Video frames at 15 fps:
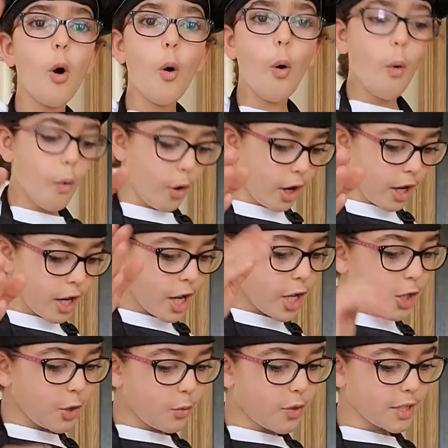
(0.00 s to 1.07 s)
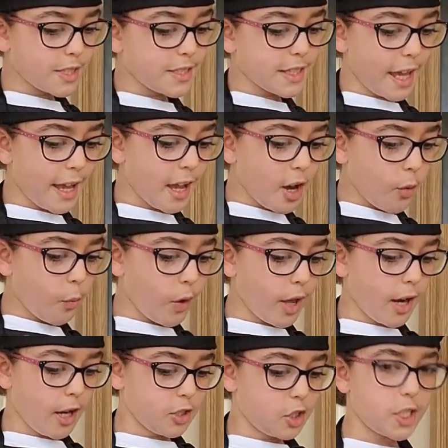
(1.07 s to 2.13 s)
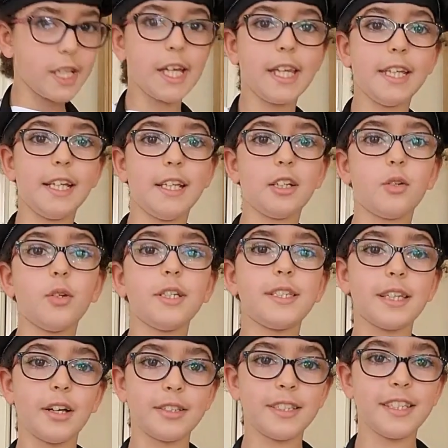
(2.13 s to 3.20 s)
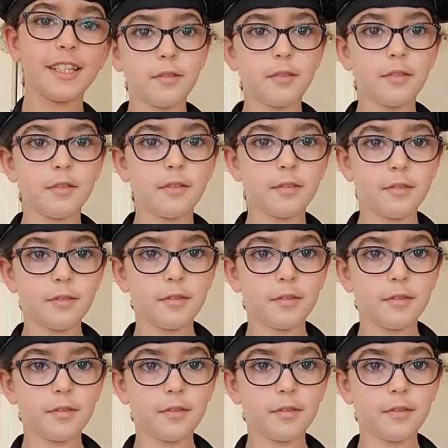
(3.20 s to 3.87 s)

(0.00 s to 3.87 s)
or you could say 180 degrees Celsius.